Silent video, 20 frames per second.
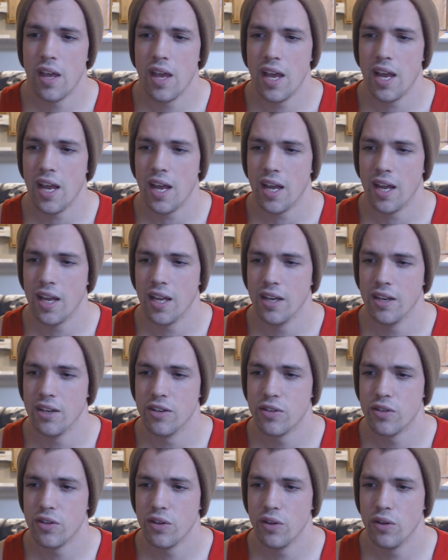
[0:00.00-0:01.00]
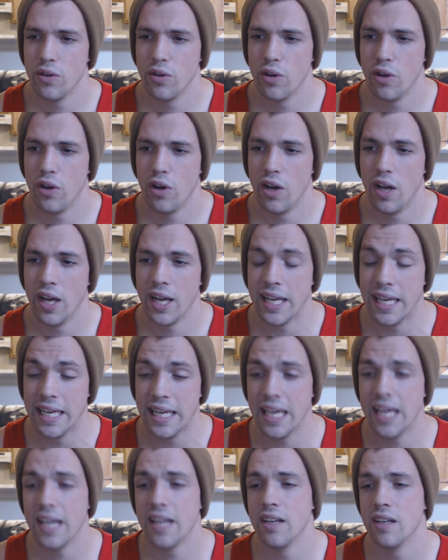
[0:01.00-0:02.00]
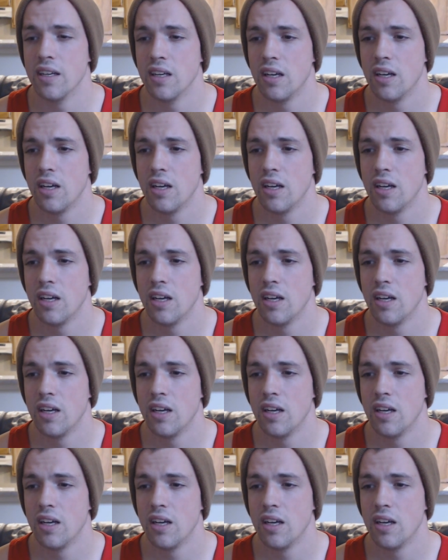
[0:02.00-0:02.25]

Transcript: And again,